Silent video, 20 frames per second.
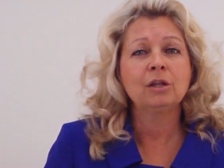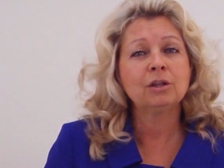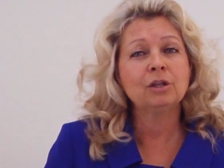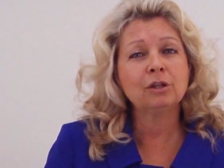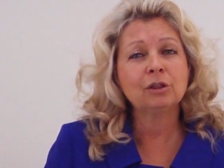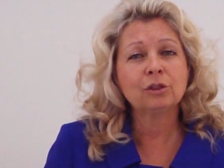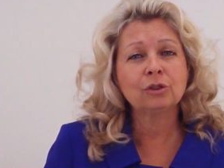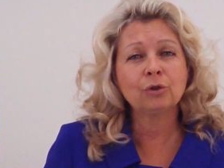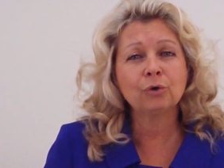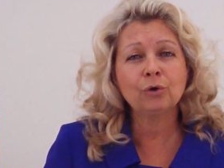
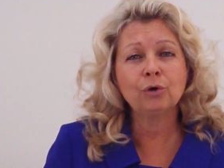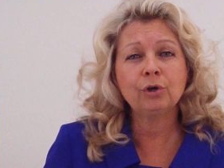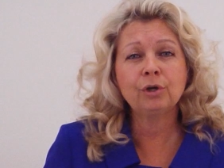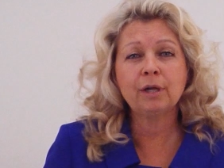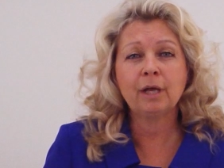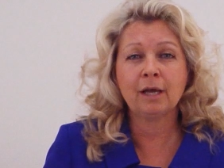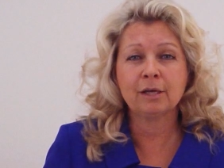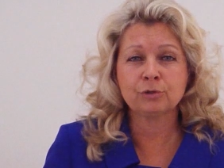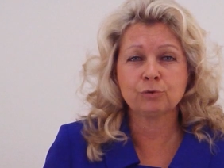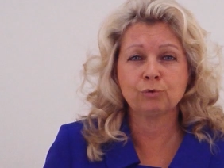The
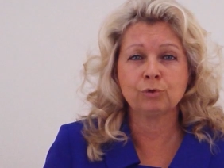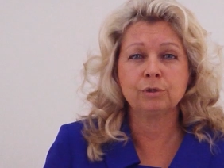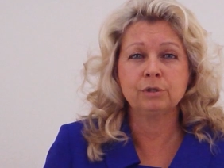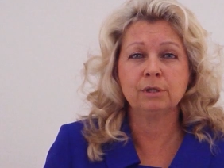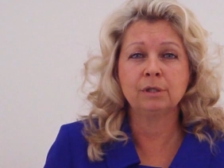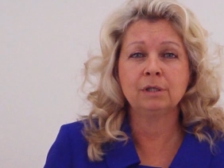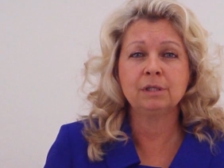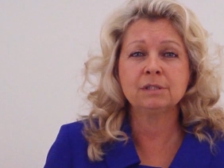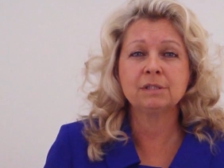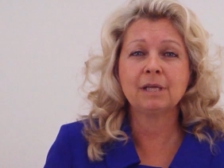third
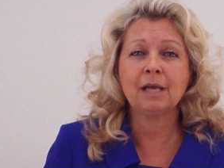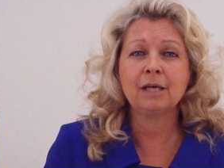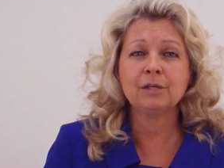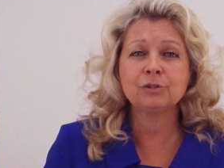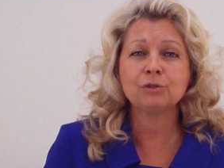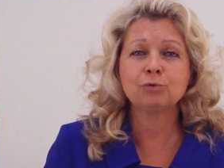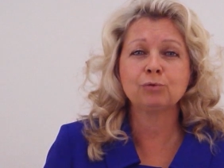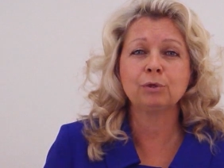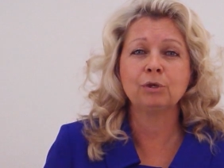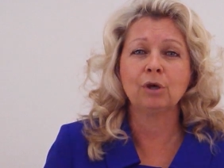estrogen is
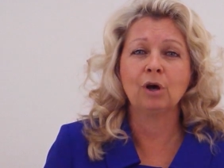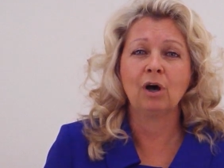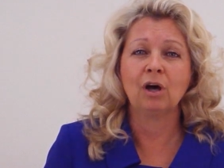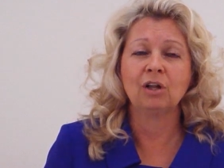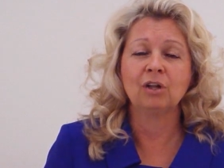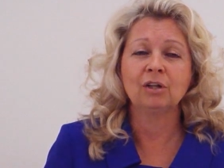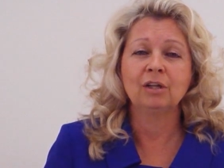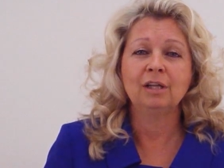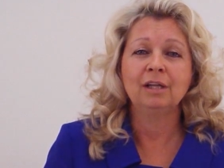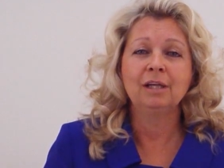estriol.